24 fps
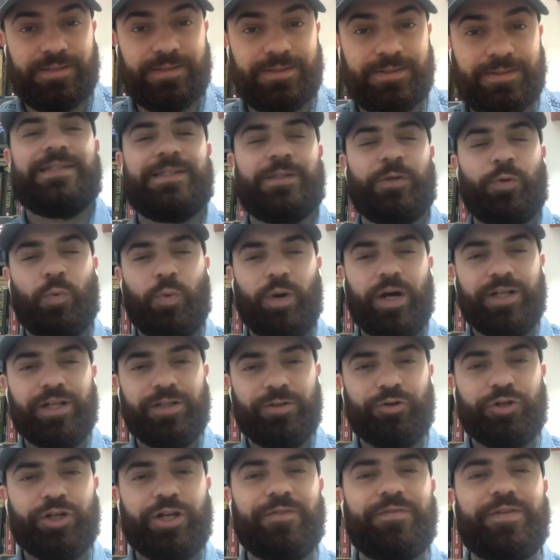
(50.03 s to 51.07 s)
So while
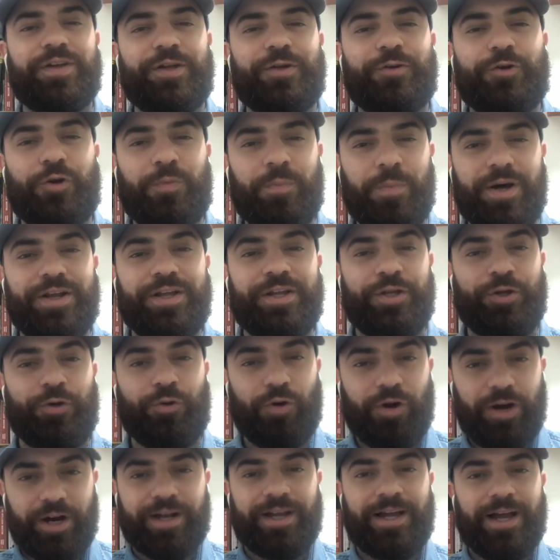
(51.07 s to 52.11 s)
you're giving your money, you
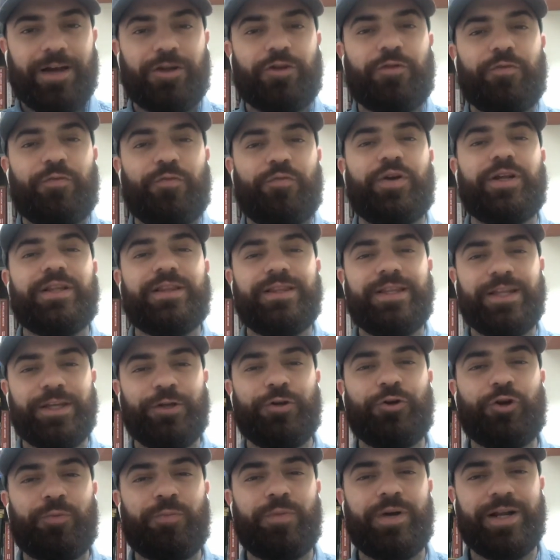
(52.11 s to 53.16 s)
are kind of renting
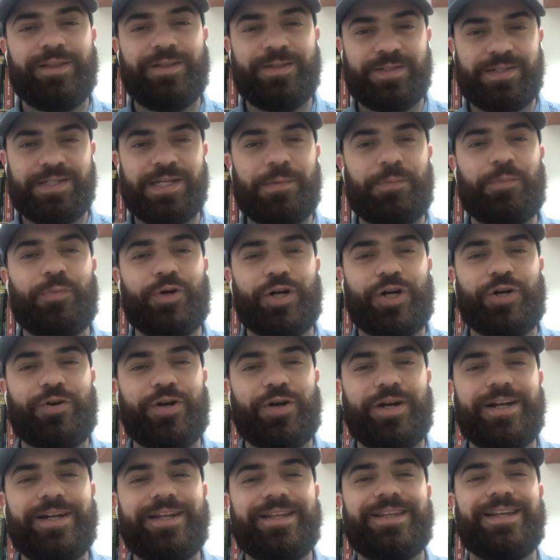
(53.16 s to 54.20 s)
your money to someone,
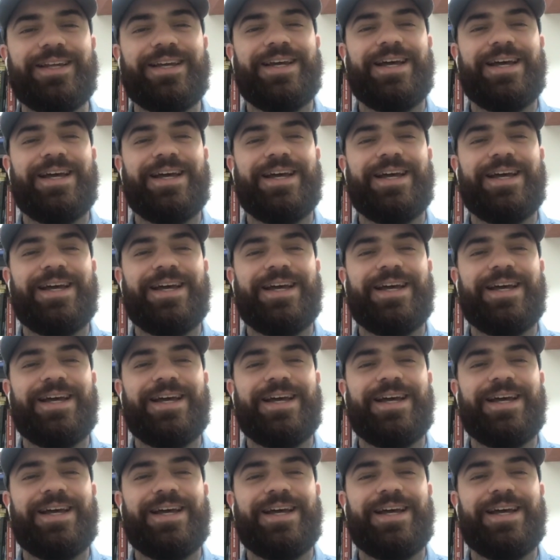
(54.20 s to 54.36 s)
right?